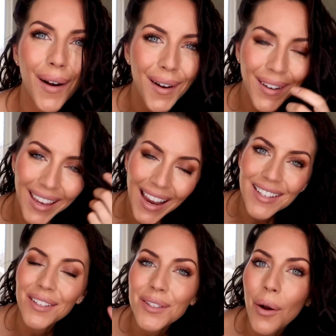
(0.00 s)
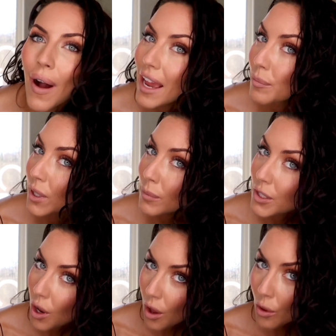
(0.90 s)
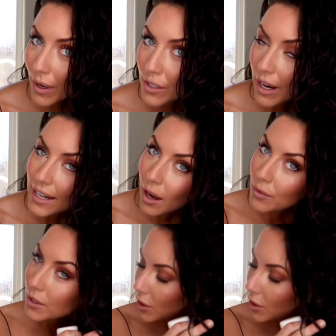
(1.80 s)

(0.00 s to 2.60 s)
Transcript: Okay guys, so I am pretty much all the way dry now, and this